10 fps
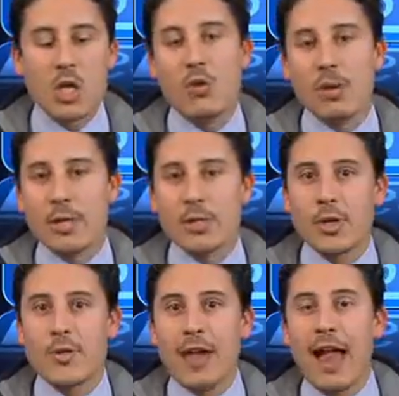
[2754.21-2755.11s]
you want to make
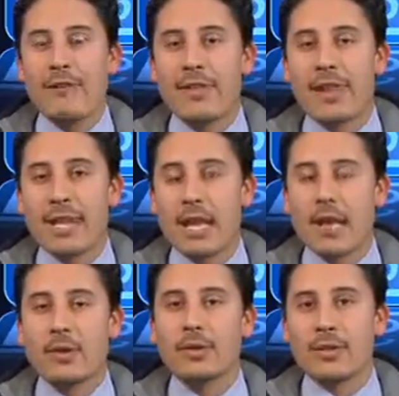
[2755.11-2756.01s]
sure you have that
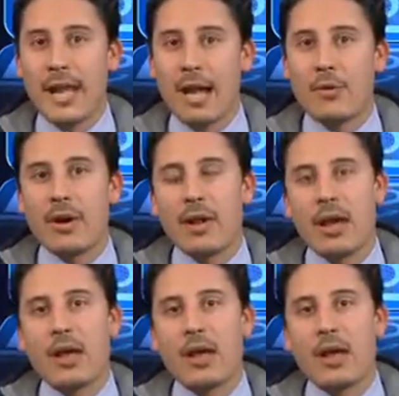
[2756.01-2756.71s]
nailed down.